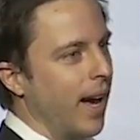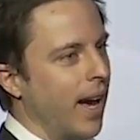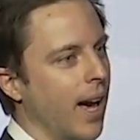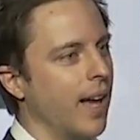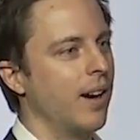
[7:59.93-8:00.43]

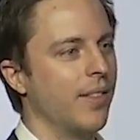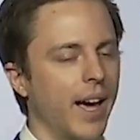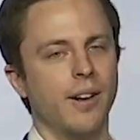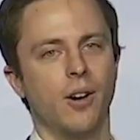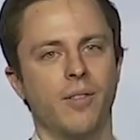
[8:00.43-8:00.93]
And on that
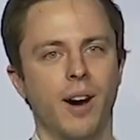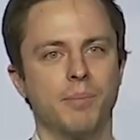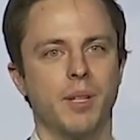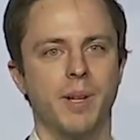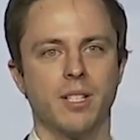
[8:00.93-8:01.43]
note of
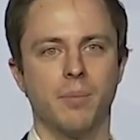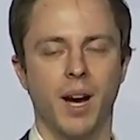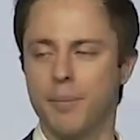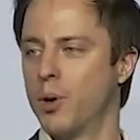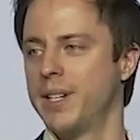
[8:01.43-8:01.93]
optimism,
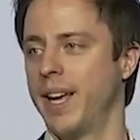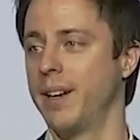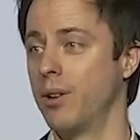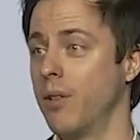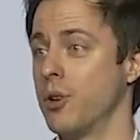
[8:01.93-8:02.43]
I'm going to hand
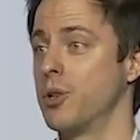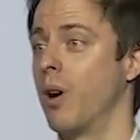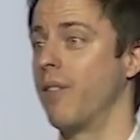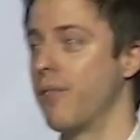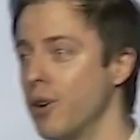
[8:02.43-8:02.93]
it over to
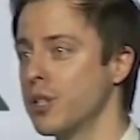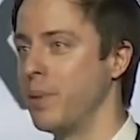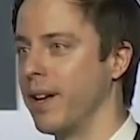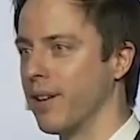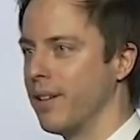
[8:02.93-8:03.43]
our first
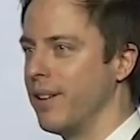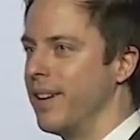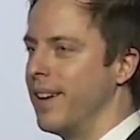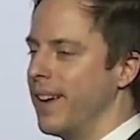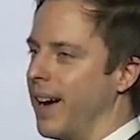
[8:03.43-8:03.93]
speaker,
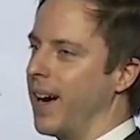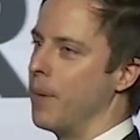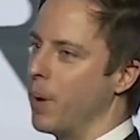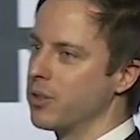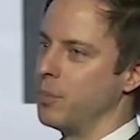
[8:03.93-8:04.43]
Meltem